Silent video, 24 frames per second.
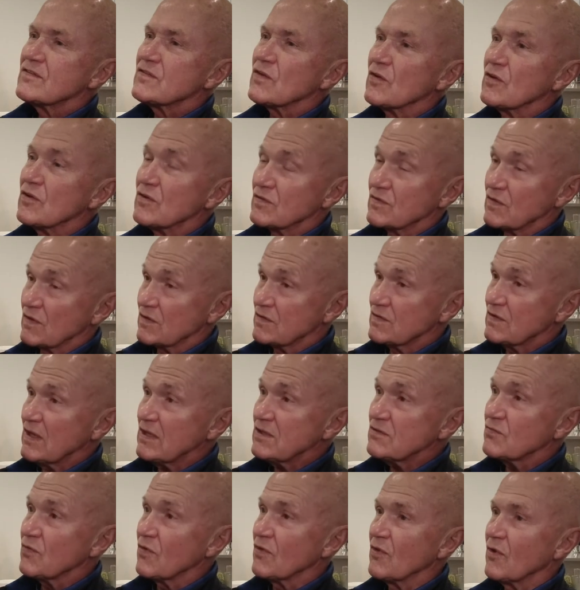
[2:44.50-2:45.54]
So you're
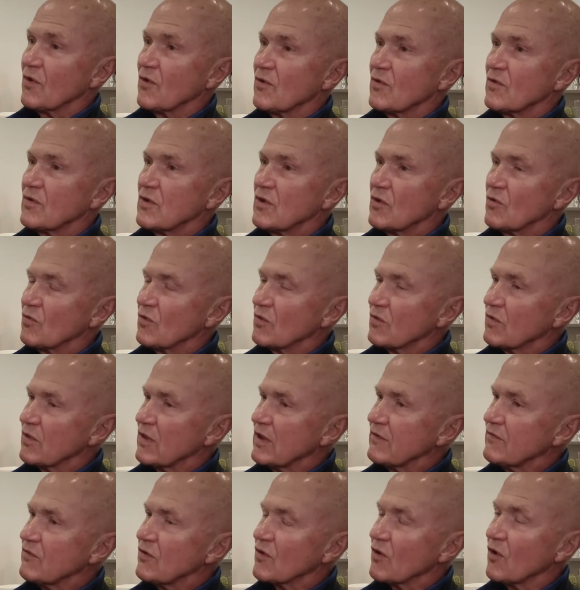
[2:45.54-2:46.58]
successful, though. You will
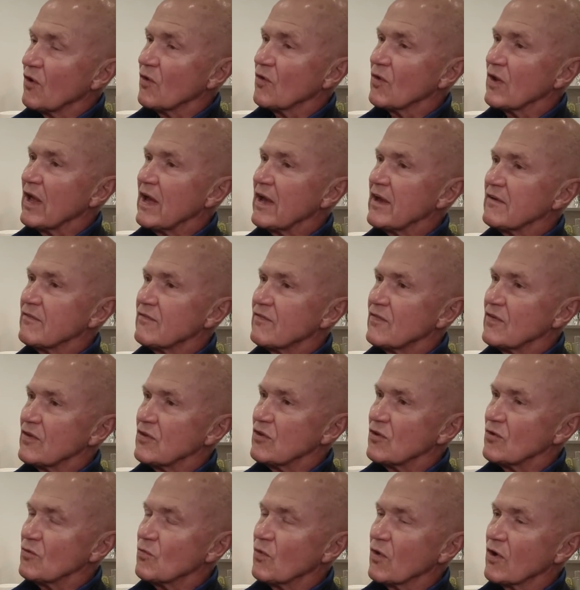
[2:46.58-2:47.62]
live your whole life and
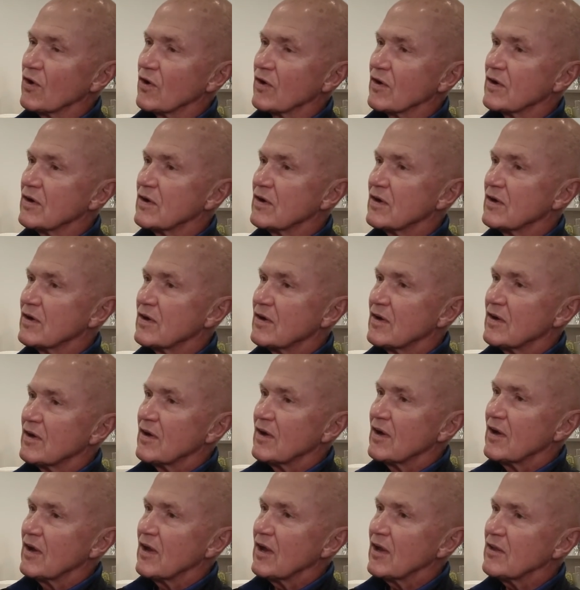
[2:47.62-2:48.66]
you work.
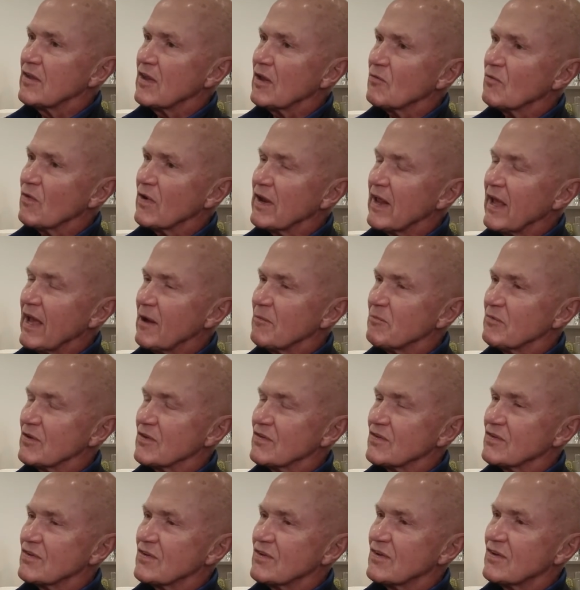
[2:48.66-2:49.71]
And then what
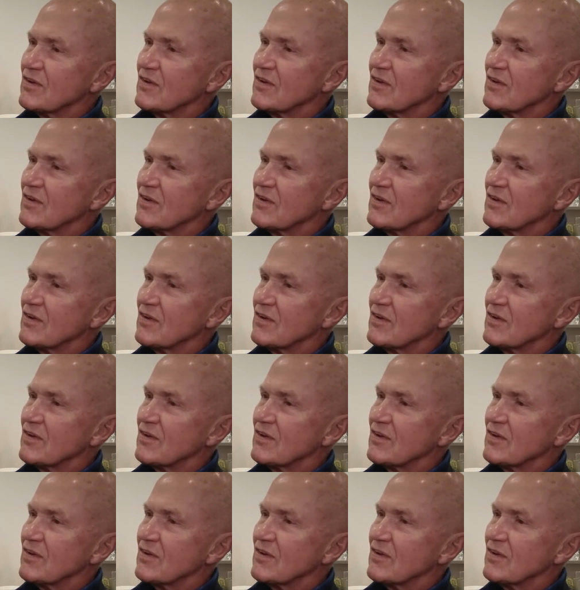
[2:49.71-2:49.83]
happens?